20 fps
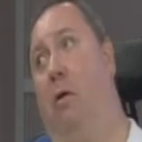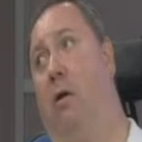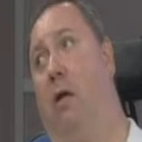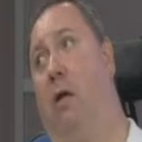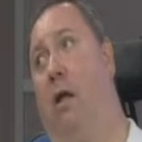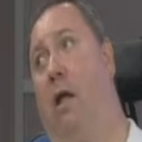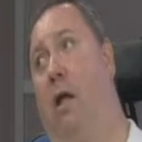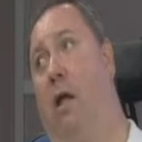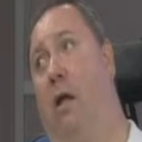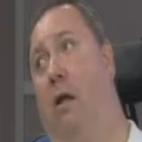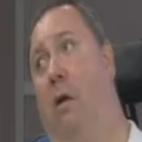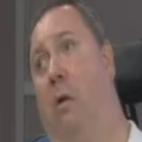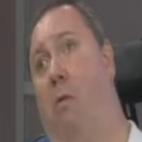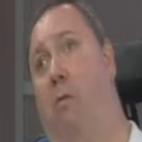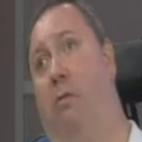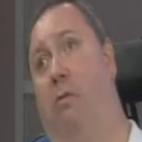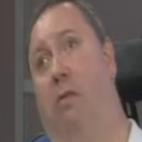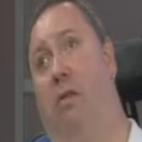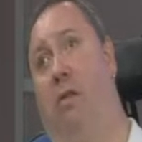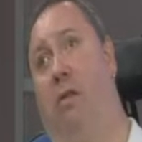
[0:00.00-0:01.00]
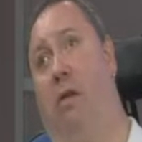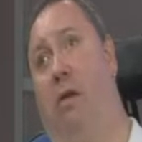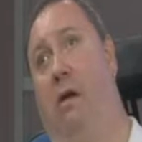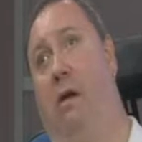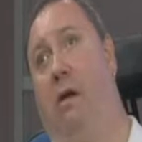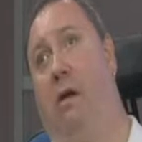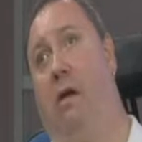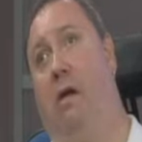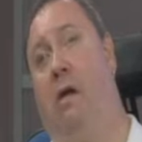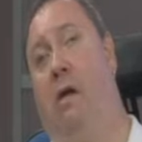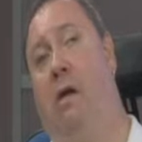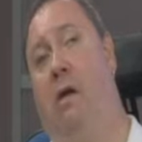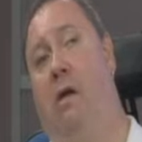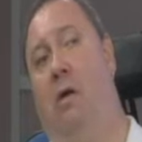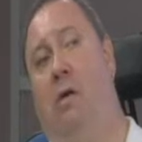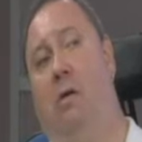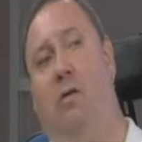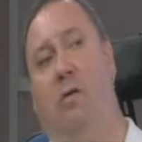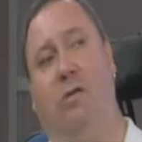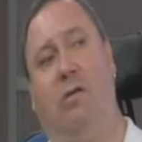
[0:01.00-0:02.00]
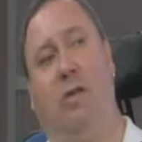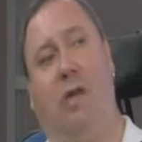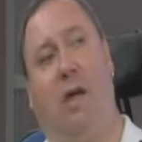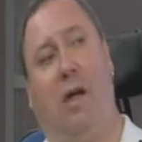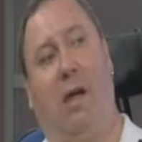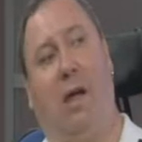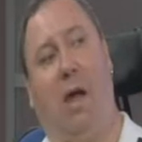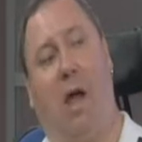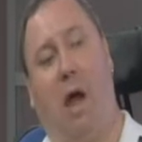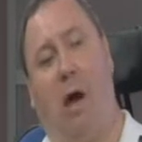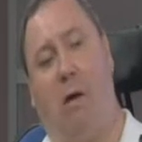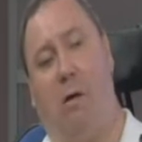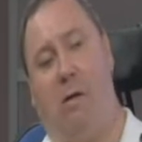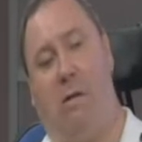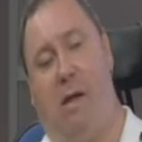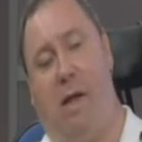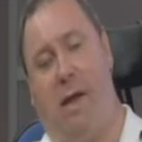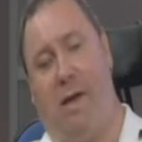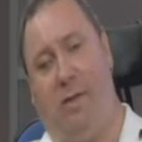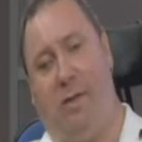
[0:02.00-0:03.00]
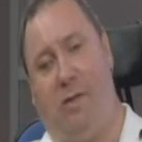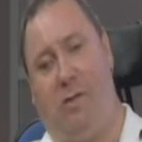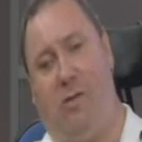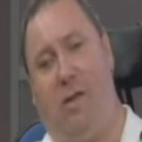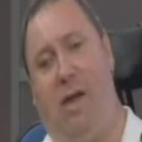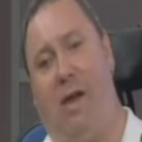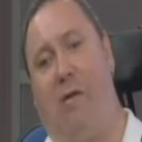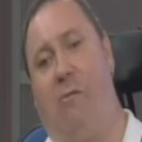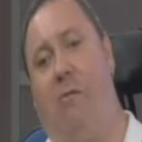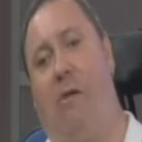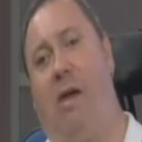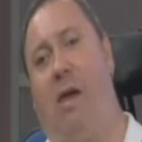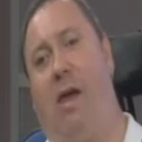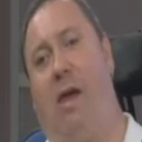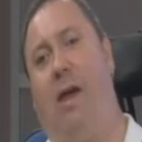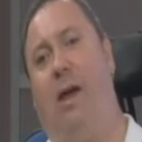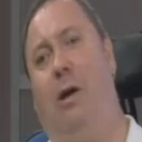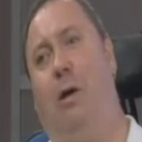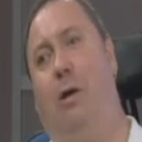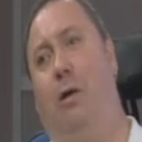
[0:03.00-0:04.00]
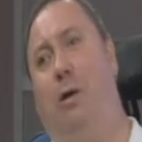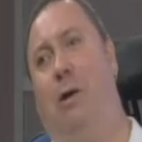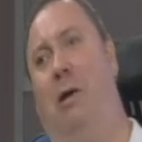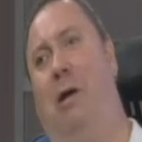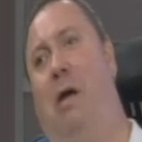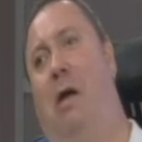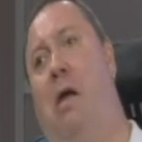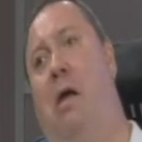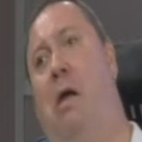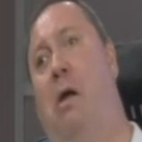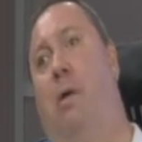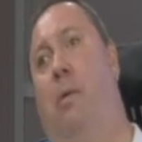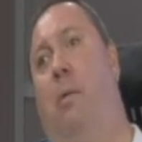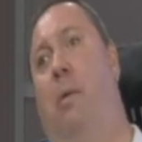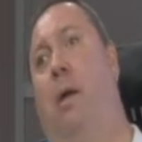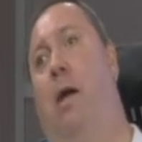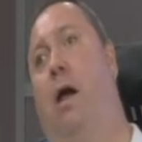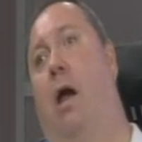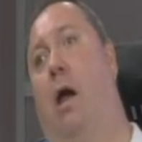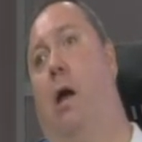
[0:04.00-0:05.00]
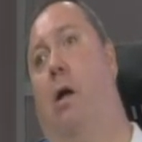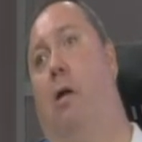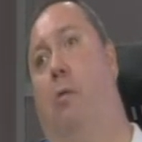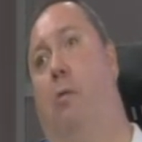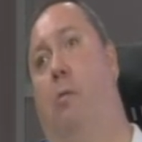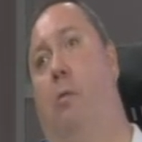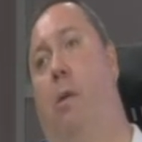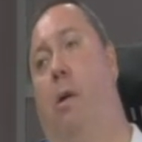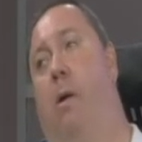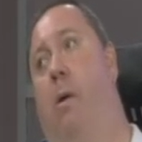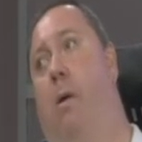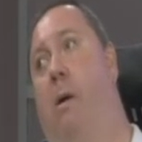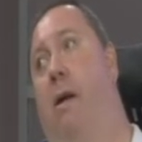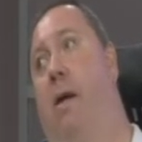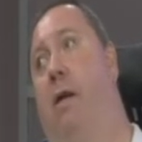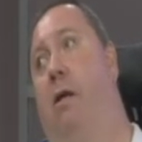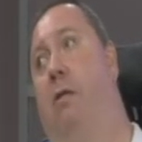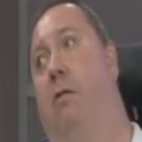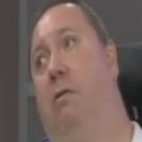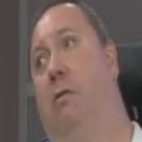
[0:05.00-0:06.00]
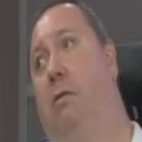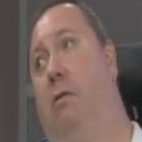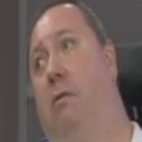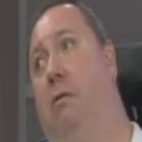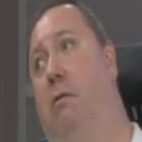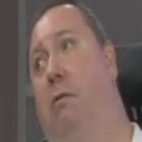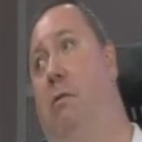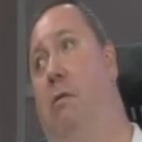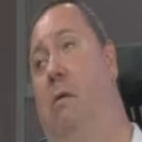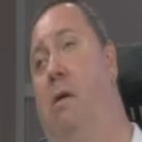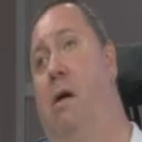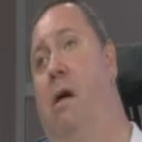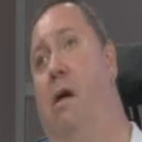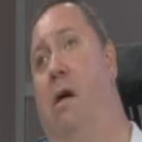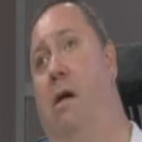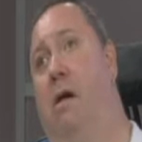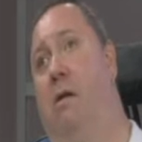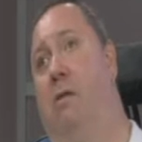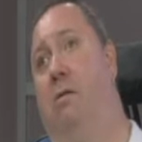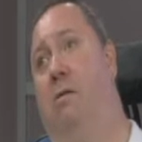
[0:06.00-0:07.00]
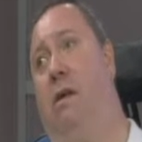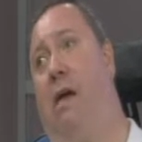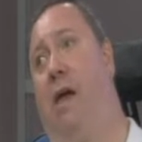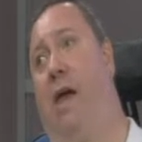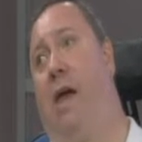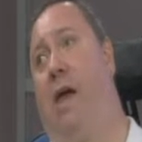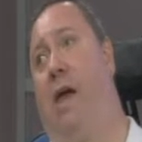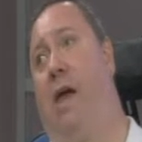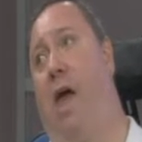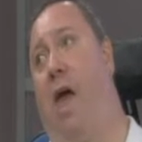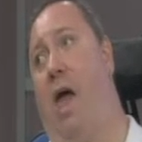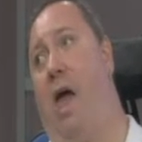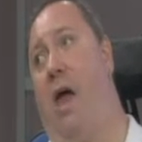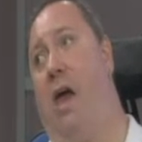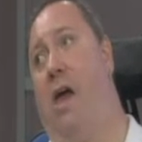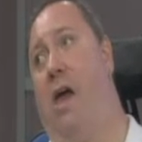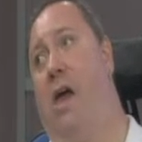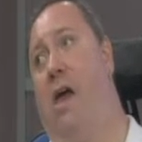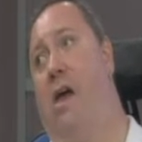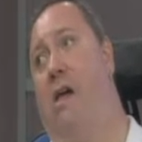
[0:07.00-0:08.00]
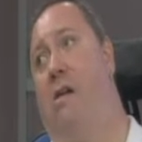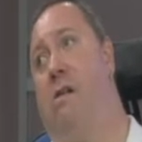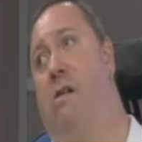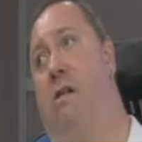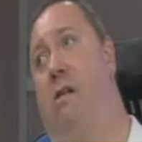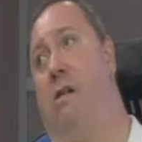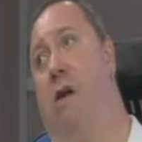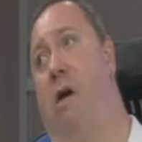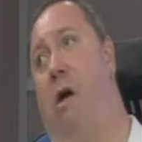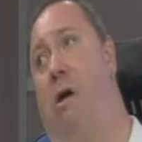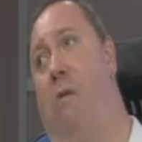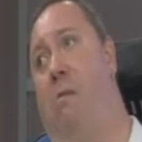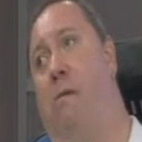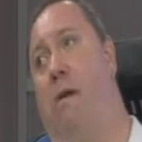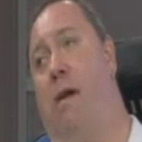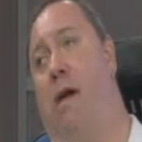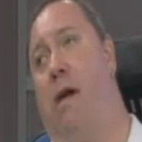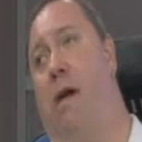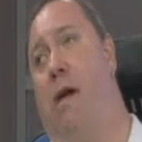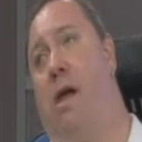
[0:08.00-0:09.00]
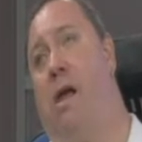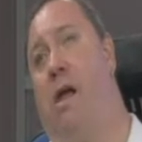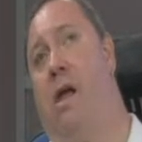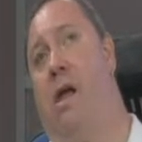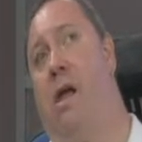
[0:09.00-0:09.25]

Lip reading: going to go to our next segment here. We are willing to take incoming